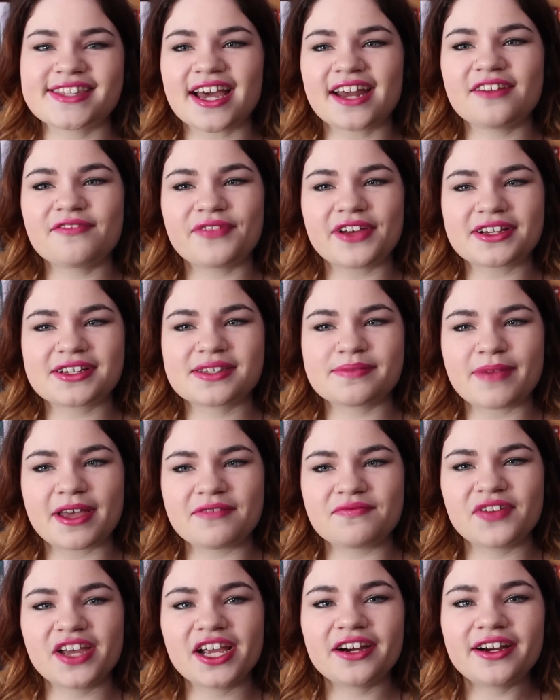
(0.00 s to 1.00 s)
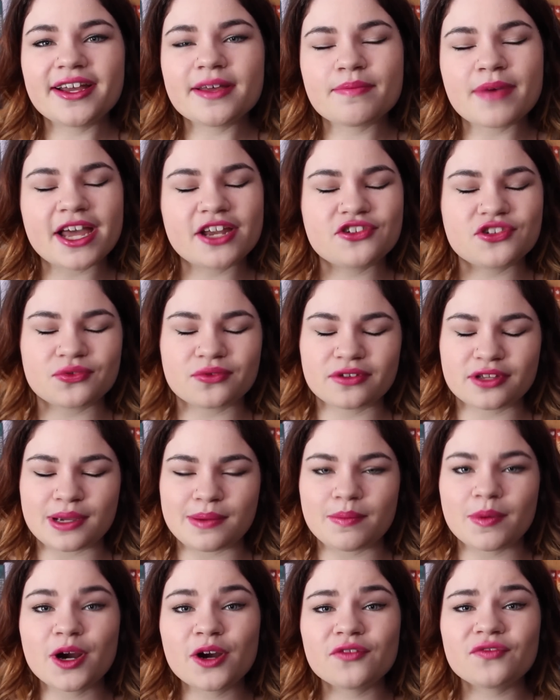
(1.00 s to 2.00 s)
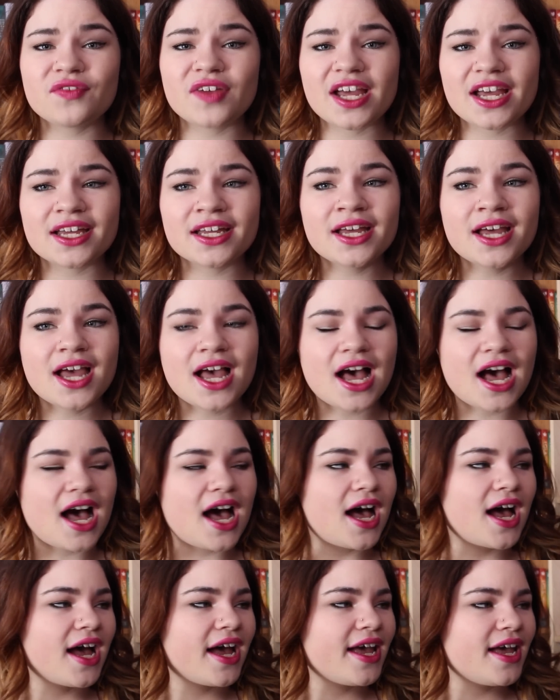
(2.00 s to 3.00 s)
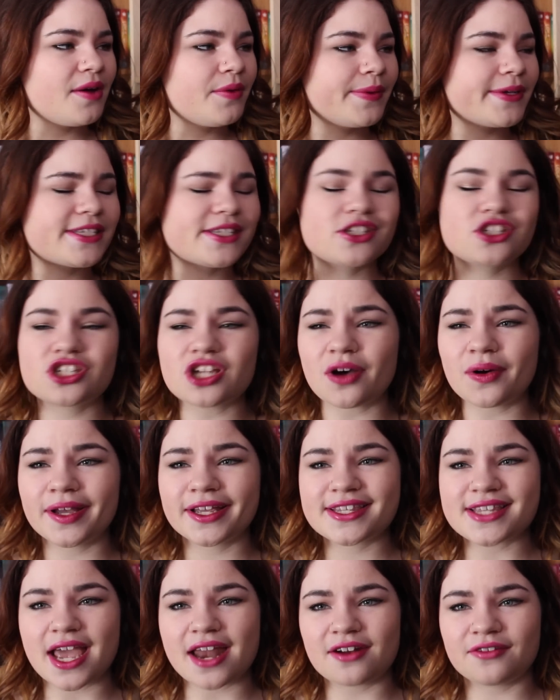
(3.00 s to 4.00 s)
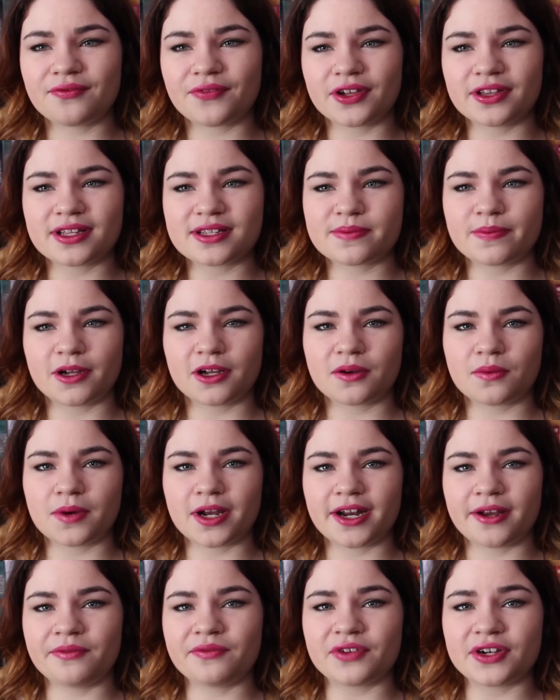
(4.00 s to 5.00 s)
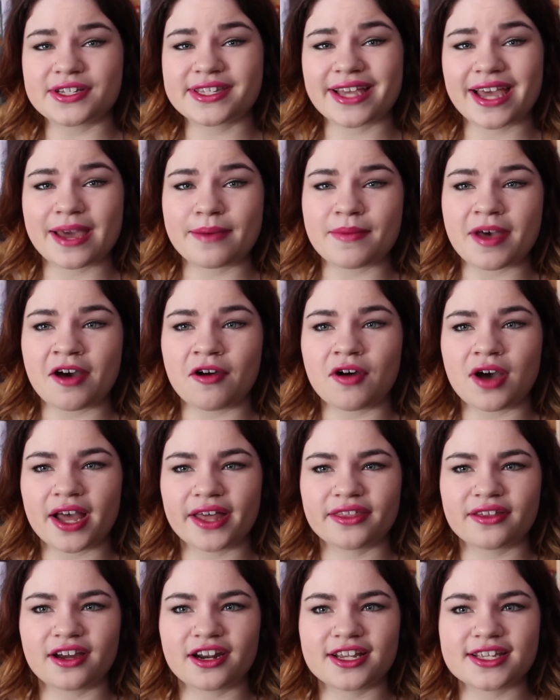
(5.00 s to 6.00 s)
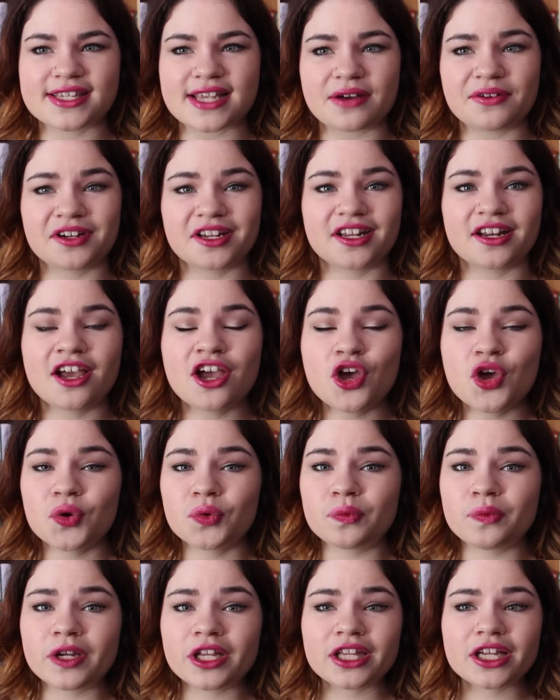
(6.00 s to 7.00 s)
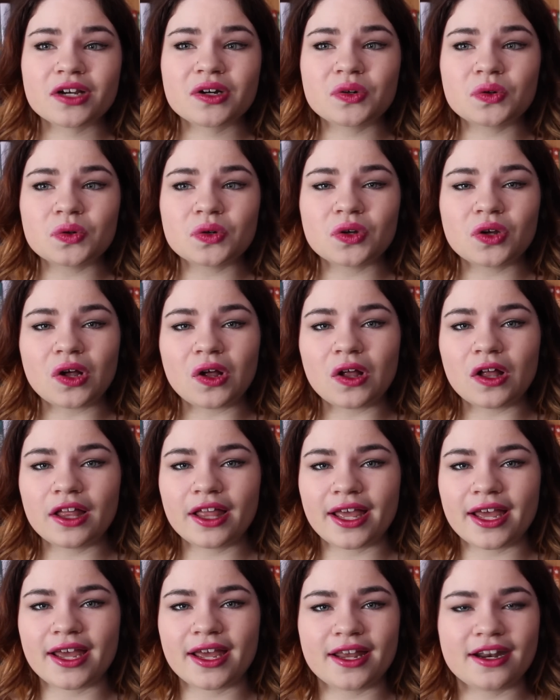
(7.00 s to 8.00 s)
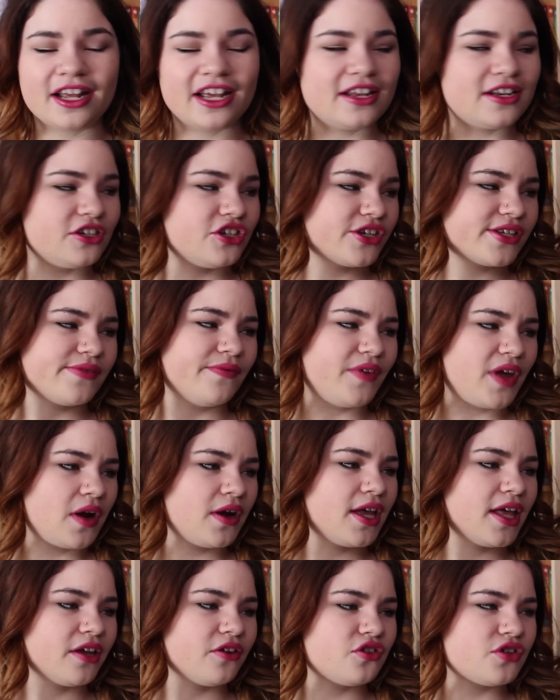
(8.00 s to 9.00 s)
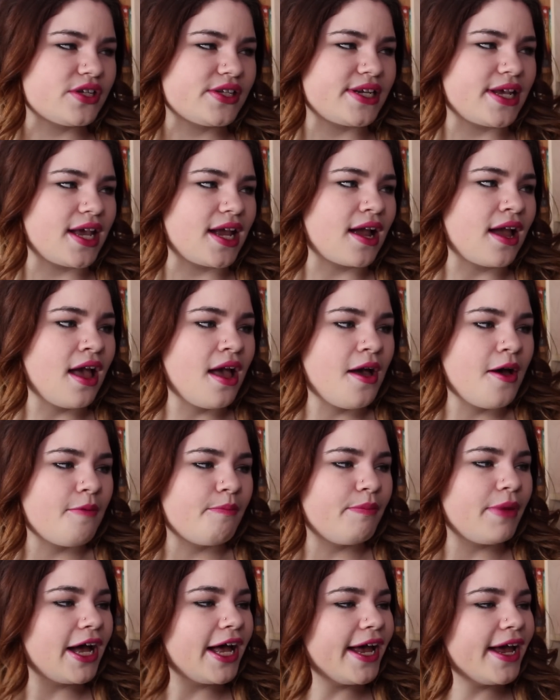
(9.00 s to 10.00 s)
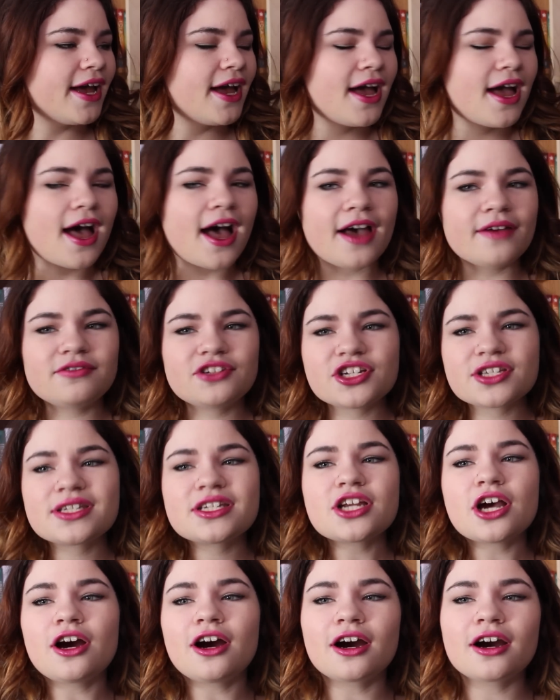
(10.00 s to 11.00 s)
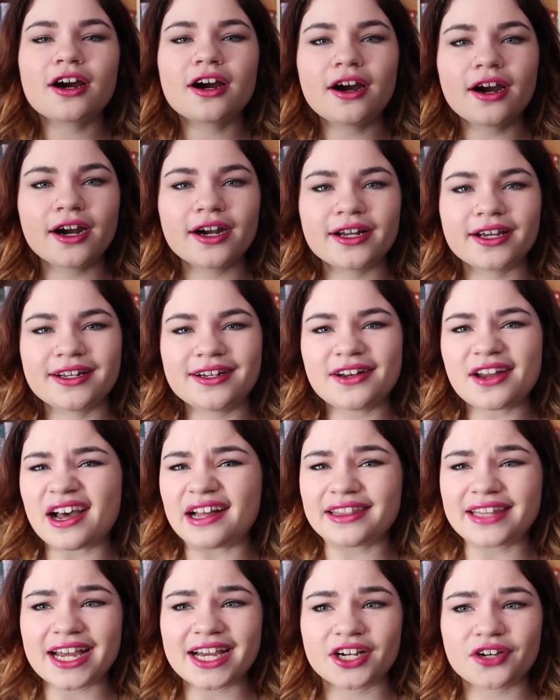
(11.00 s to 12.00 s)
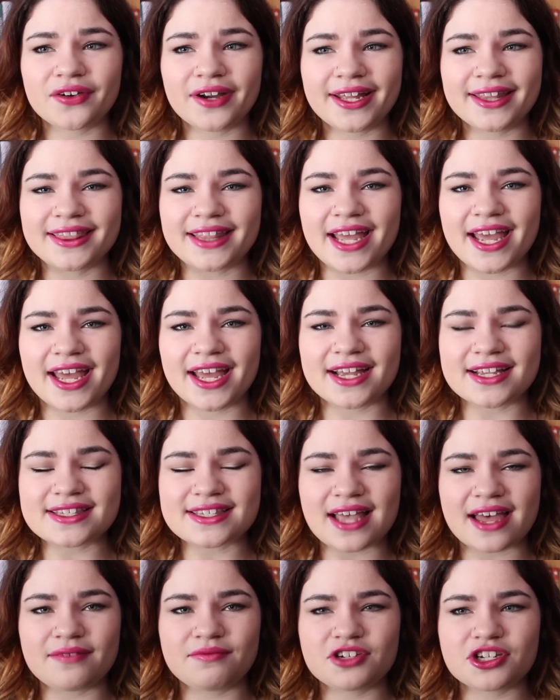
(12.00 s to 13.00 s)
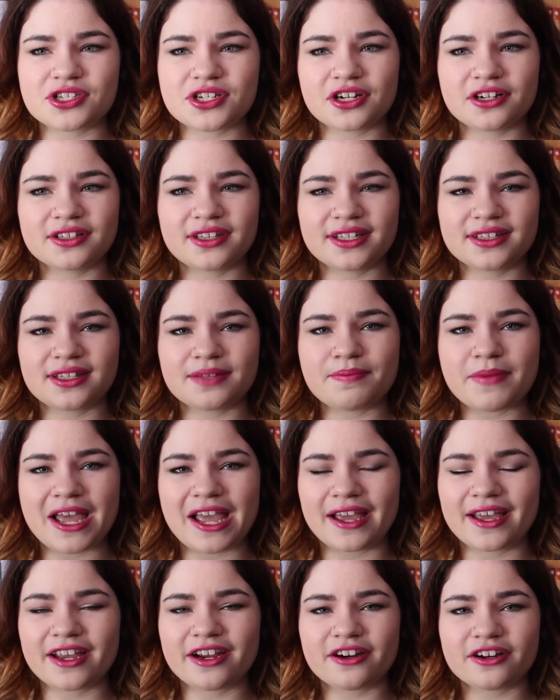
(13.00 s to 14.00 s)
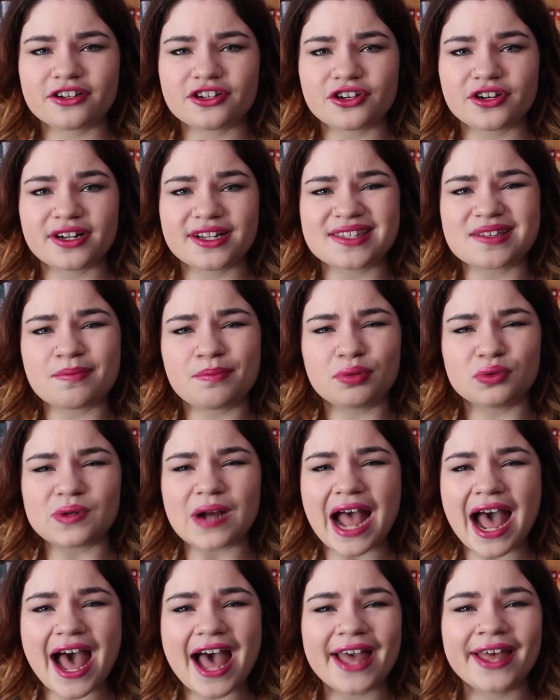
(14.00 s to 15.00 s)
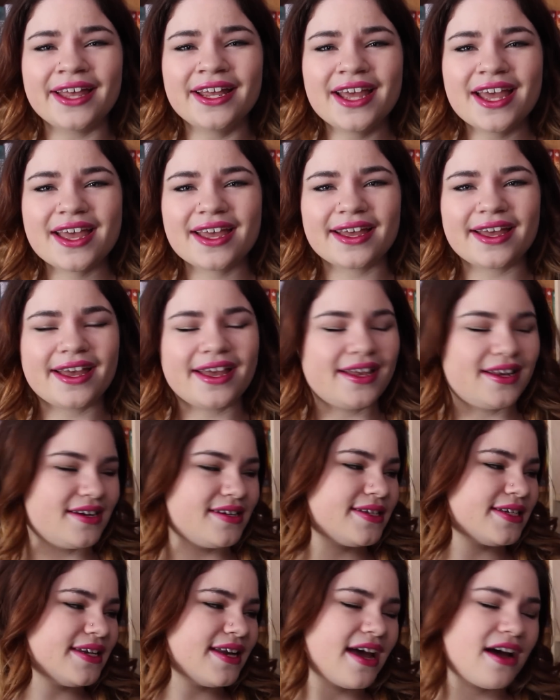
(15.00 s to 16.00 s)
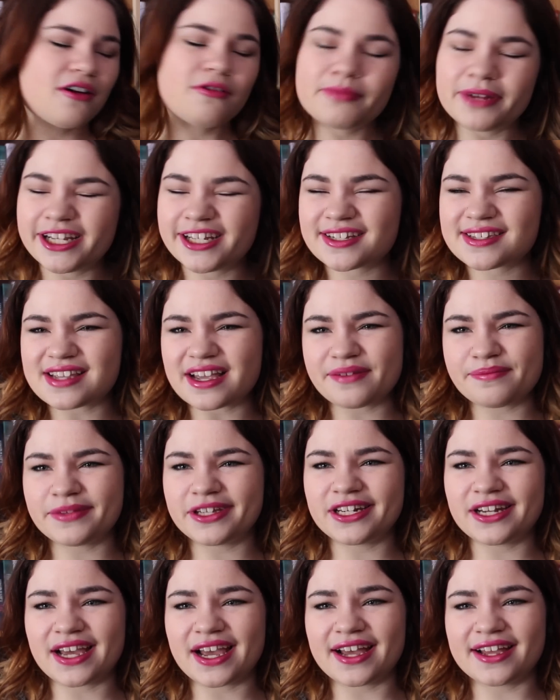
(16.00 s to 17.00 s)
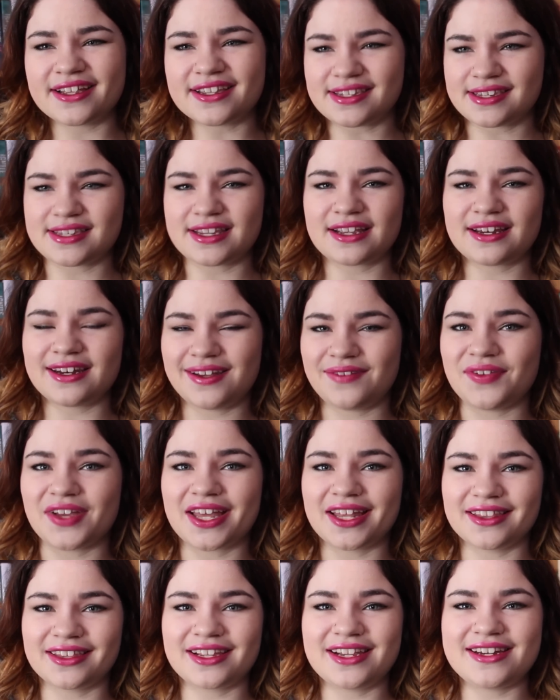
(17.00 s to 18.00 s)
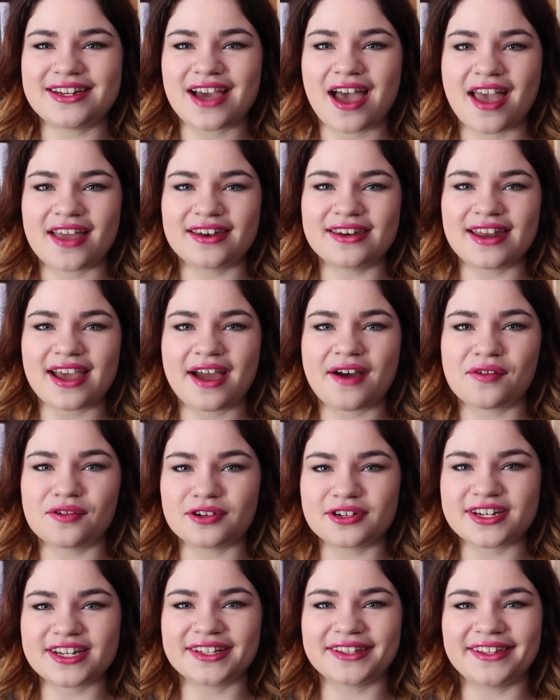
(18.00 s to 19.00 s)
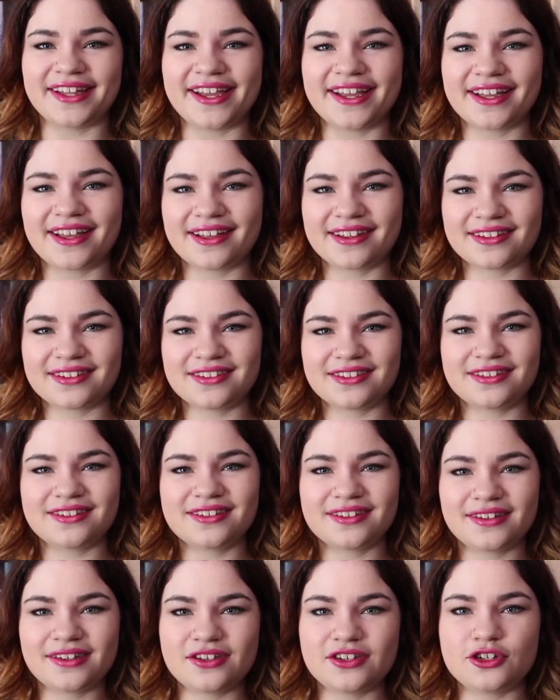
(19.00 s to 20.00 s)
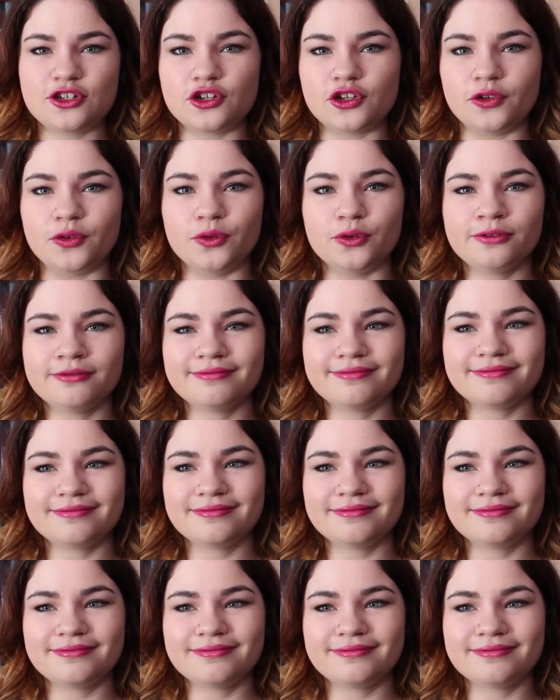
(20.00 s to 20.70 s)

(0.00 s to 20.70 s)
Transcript: Side Effects May Vary by Julie Murphy I was so excited for this book when it first came out. I thought it sounded really cool and just very interesting but I've just heard not that great things. I've just heard that the main character is a brat and now my excitement has significantly died down to like two